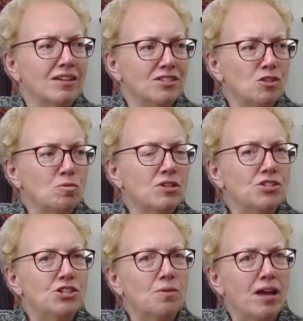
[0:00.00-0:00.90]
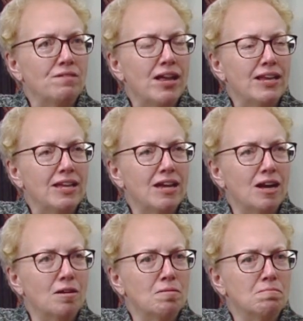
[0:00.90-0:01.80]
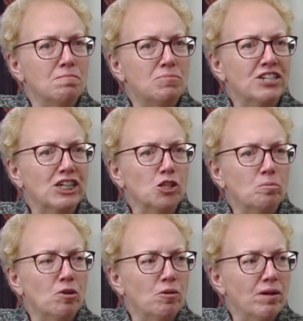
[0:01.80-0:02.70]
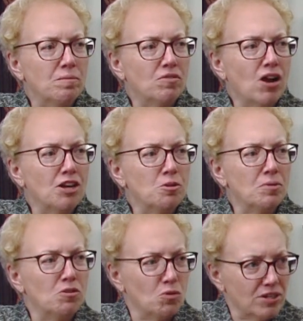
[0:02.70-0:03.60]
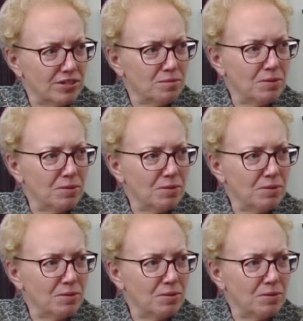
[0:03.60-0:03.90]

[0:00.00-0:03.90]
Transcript: So do you have any particular program for entrepreneurs?